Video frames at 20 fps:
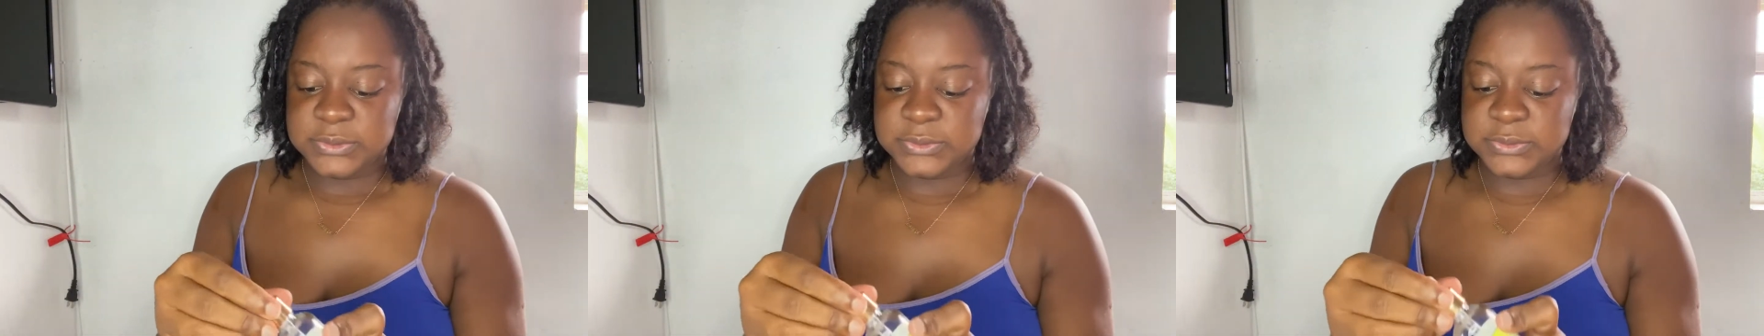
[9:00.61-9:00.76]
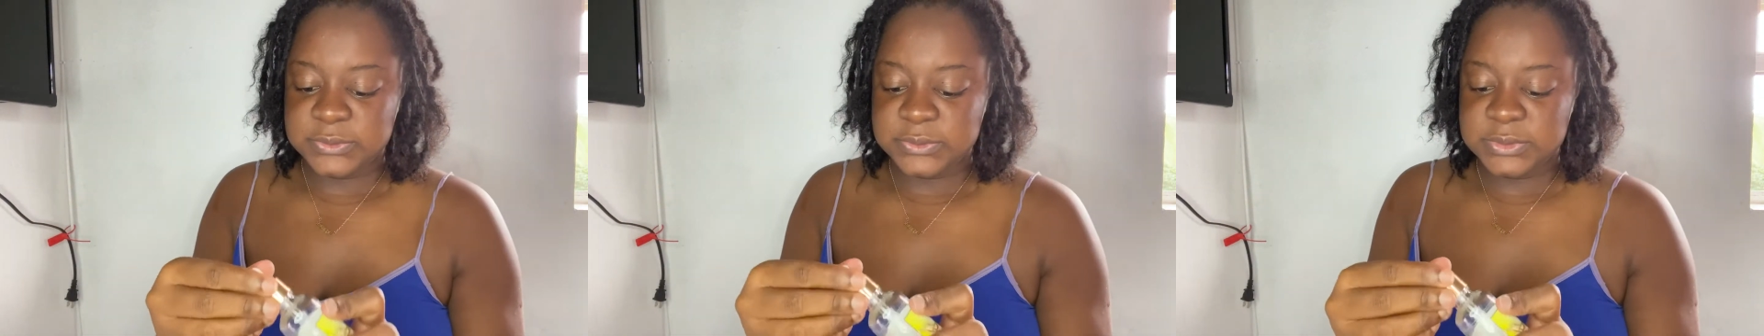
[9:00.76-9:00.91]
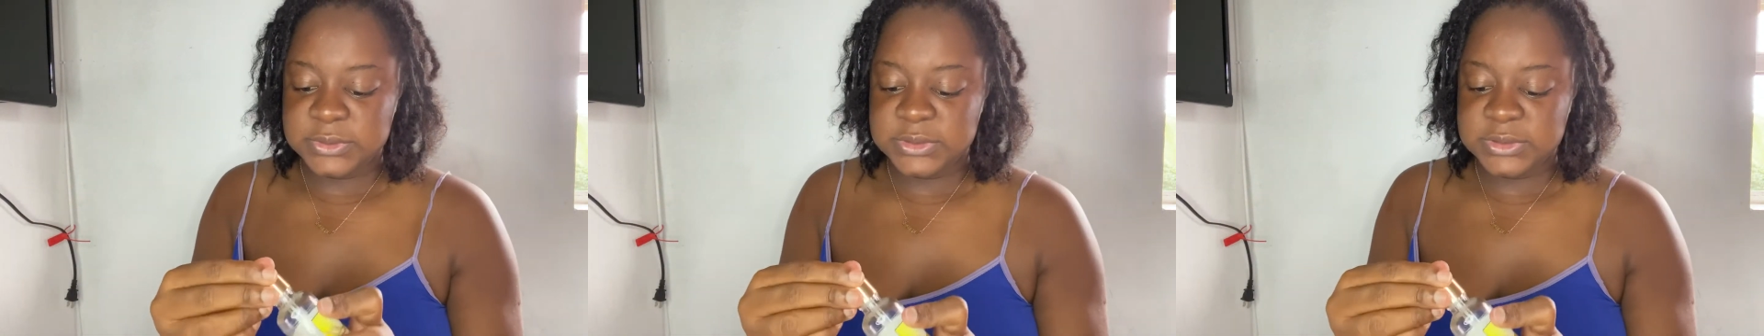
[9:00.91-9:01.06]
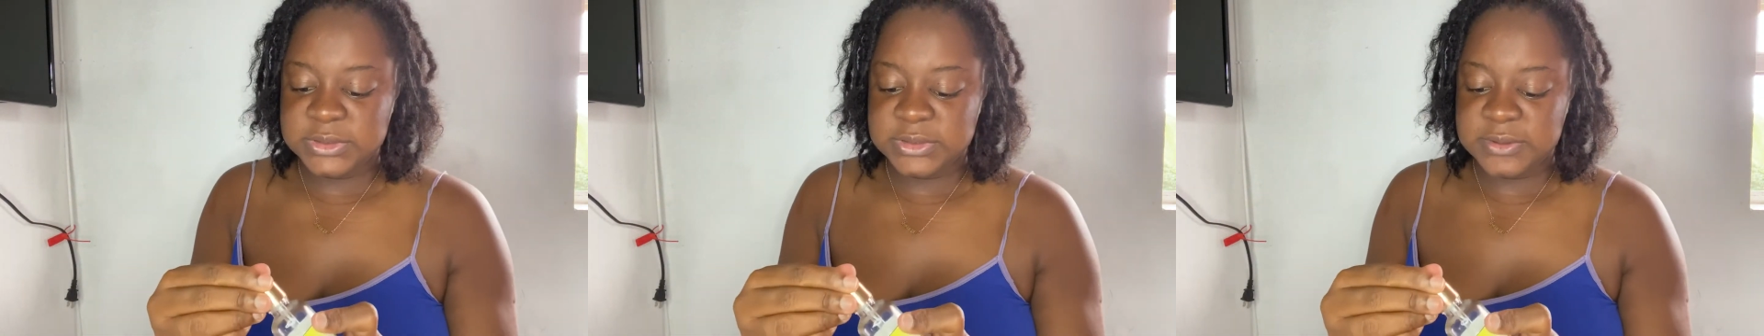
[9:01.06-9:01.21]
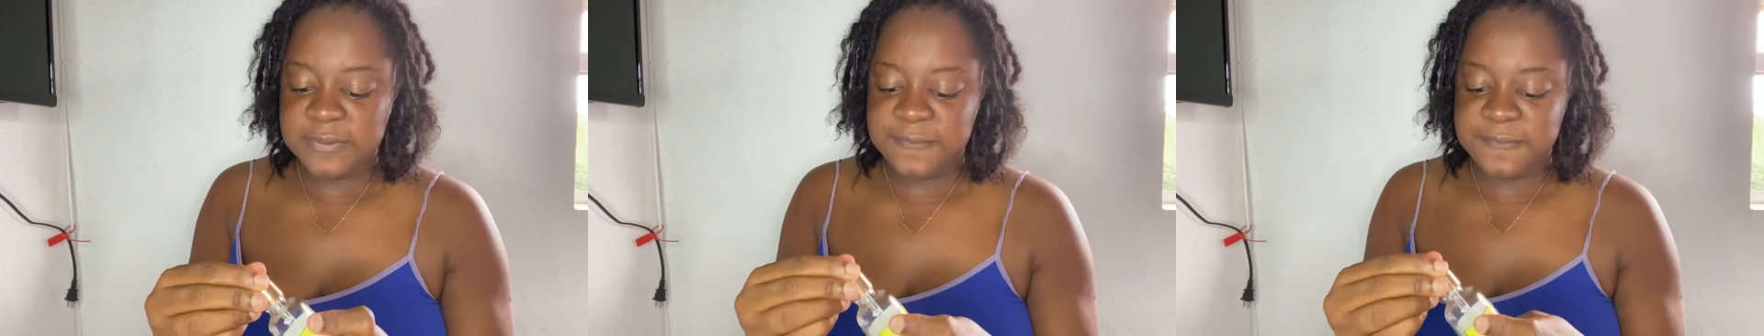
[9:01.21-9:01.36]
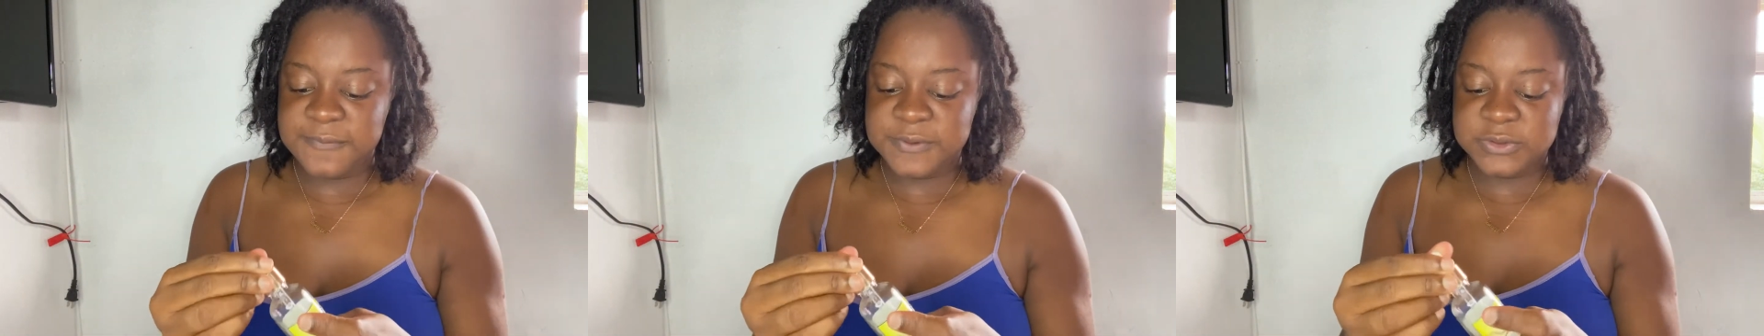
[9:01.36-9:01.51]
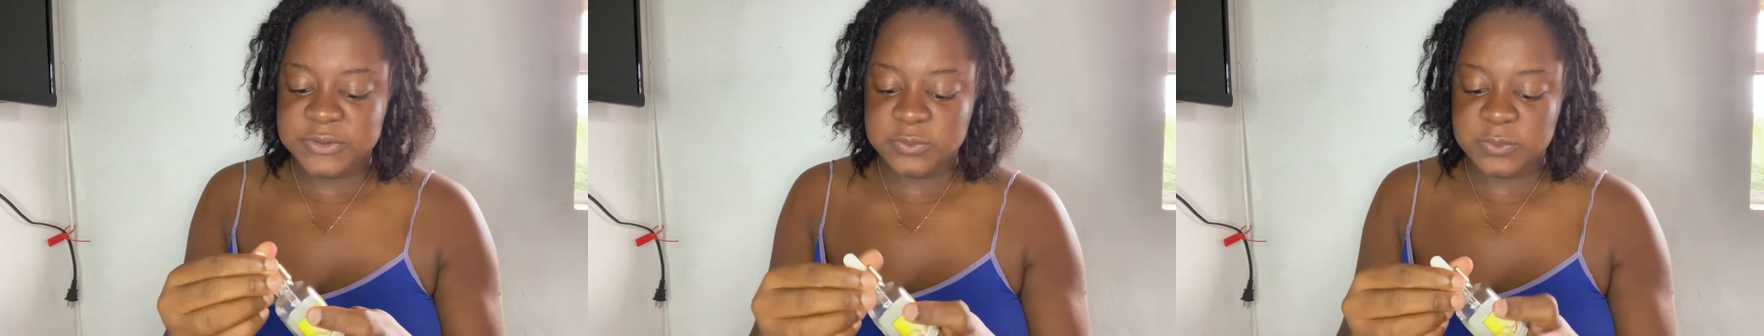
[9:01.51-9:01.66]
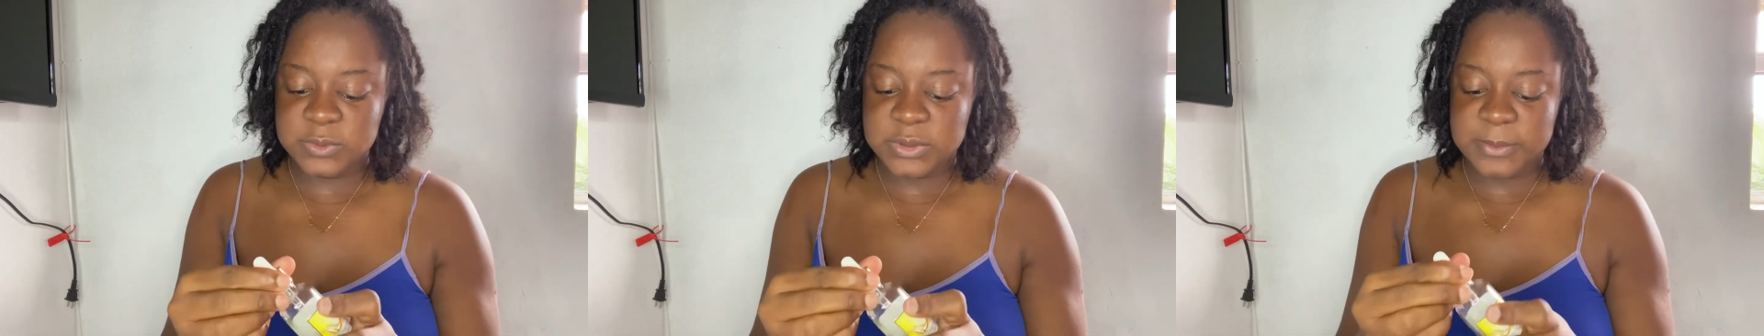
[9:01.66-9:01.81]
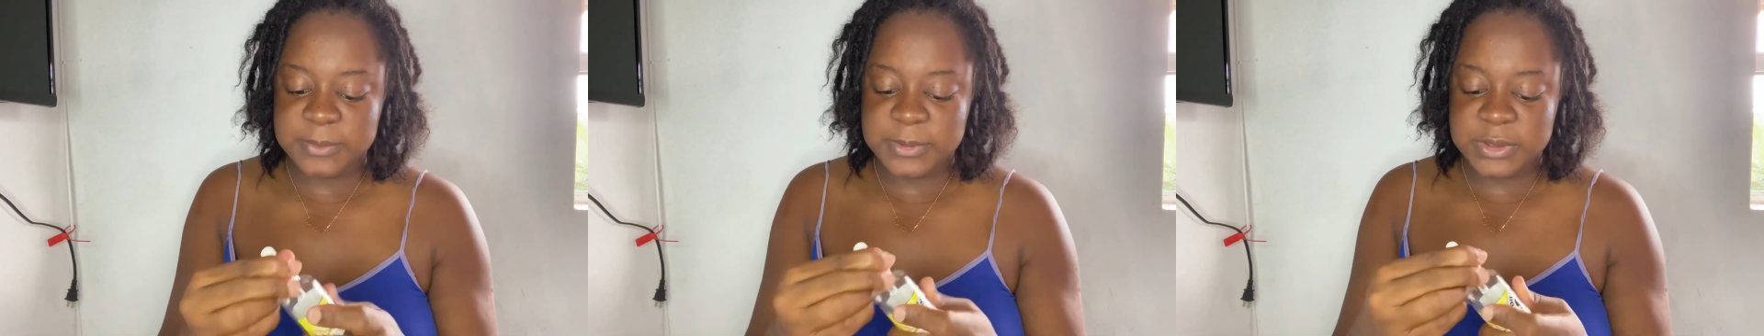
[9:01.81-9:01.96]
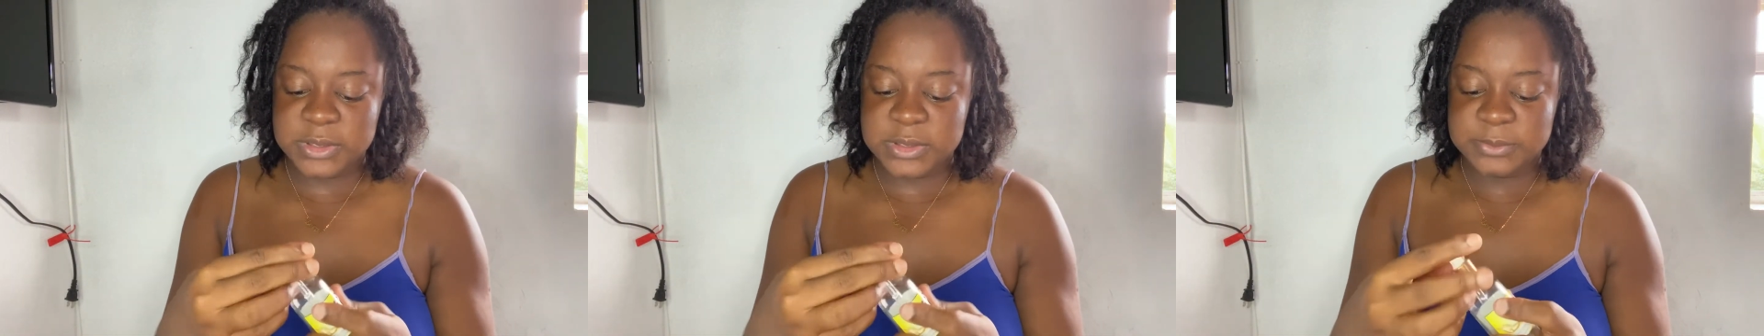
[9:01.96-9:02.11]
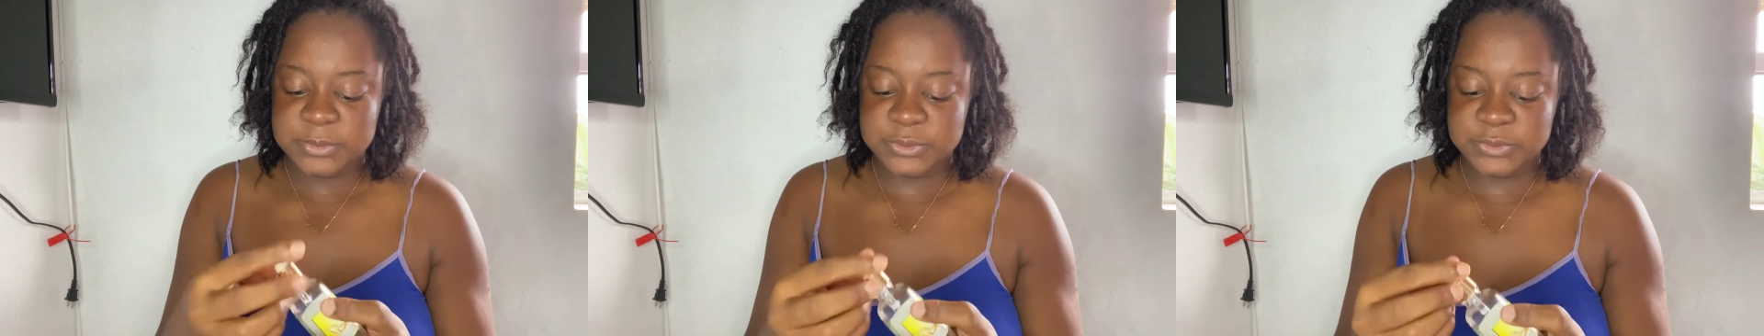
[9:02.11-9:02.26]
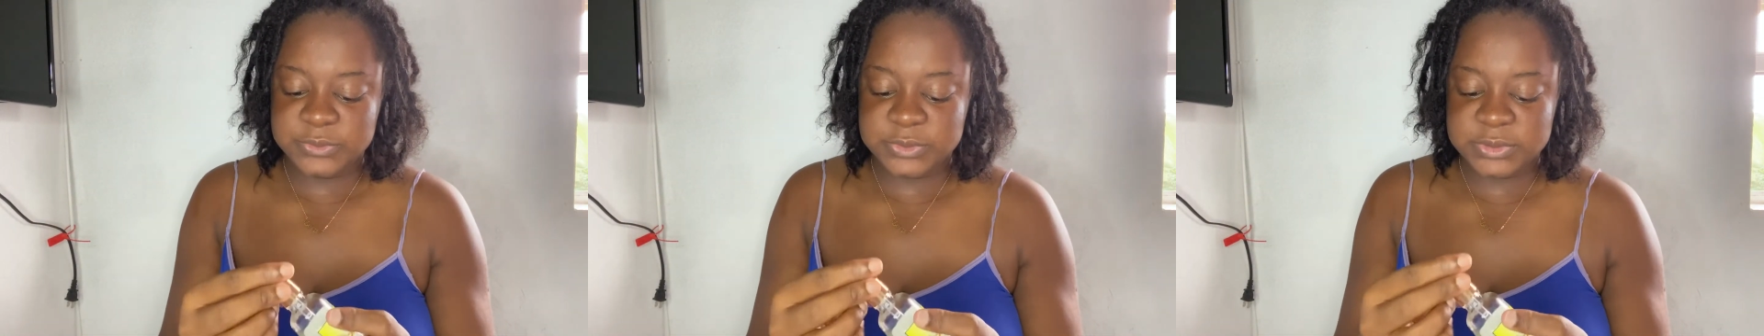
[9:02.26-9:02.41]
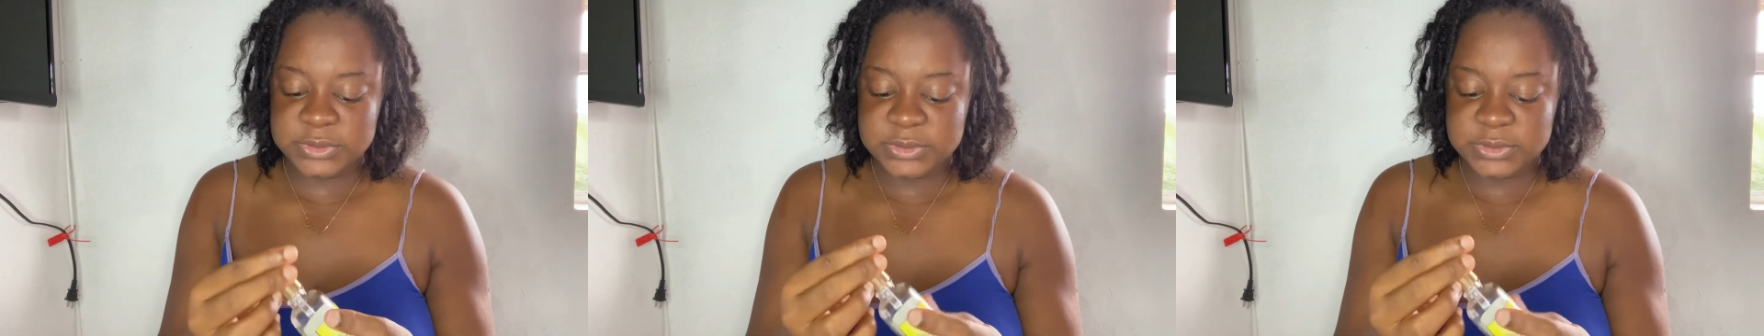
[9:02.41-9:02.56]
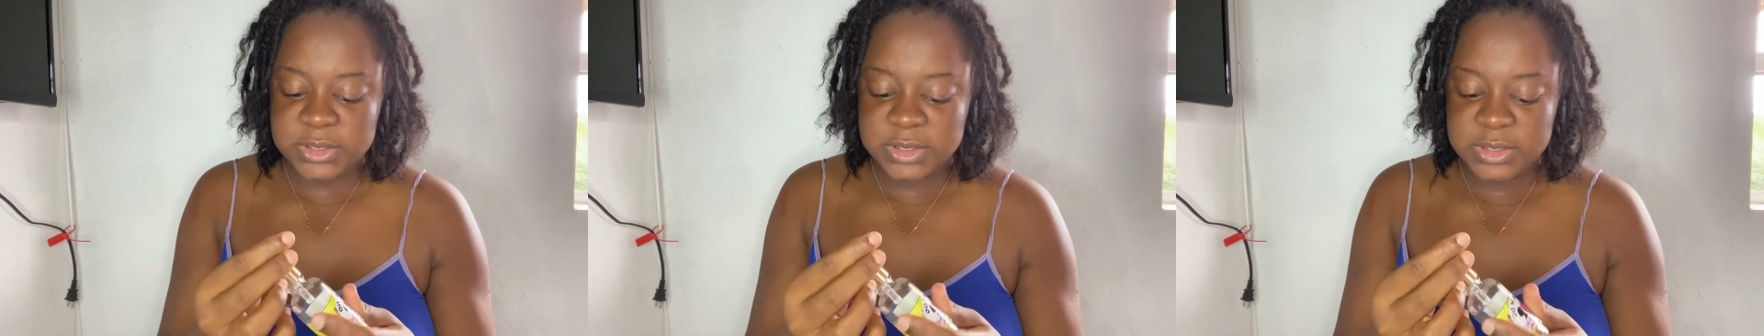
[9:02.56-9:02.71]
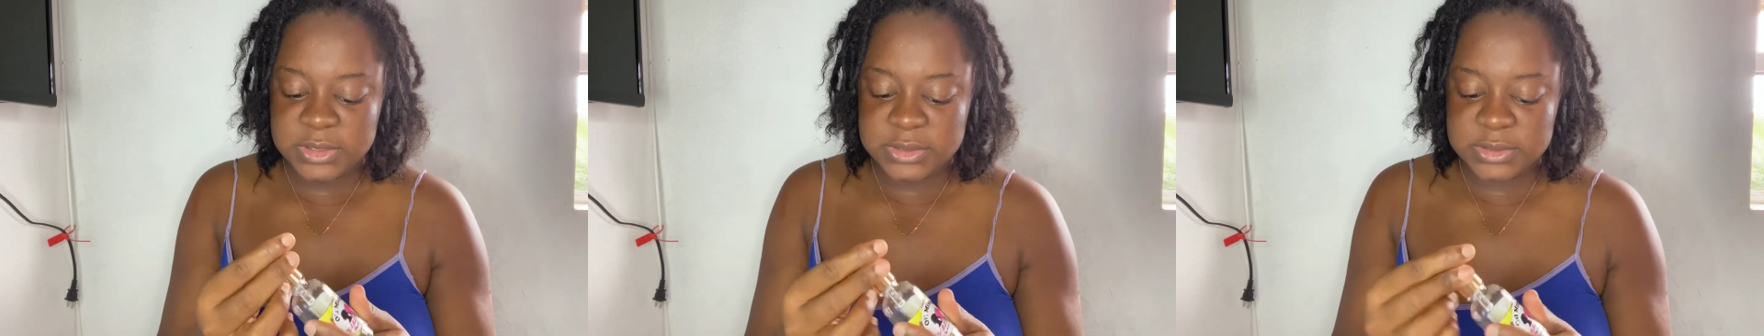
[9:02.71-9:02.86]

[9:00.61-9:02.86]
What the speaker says: So this is the first one I'm gonna be using, guys.